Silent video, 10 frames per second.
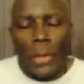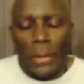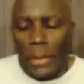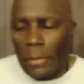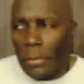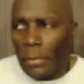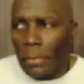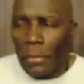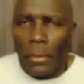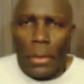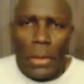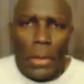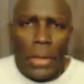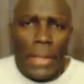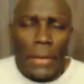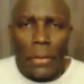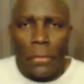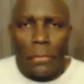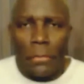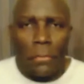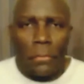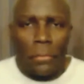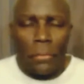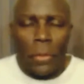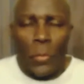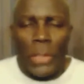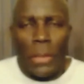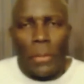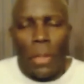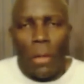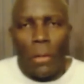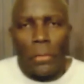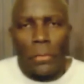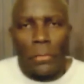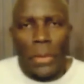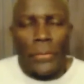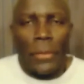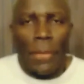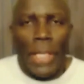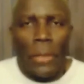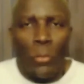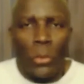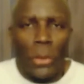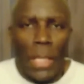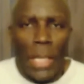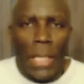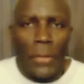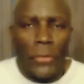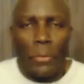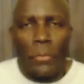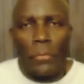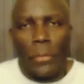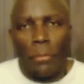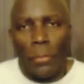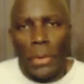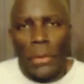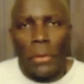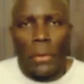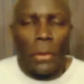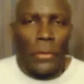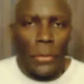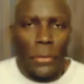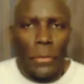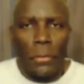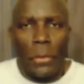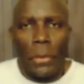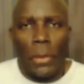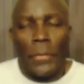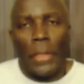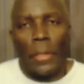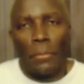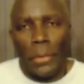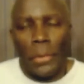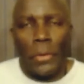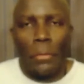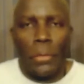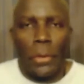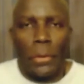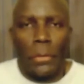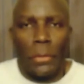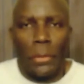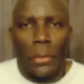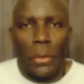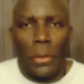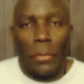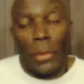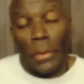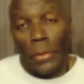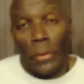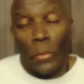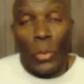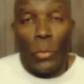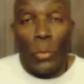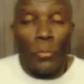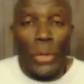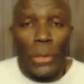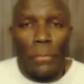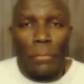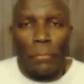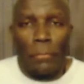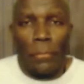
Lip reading: And then I had a wake-up call. If somebody wants to hide something from me or you, they can put it in a book because we won't read it.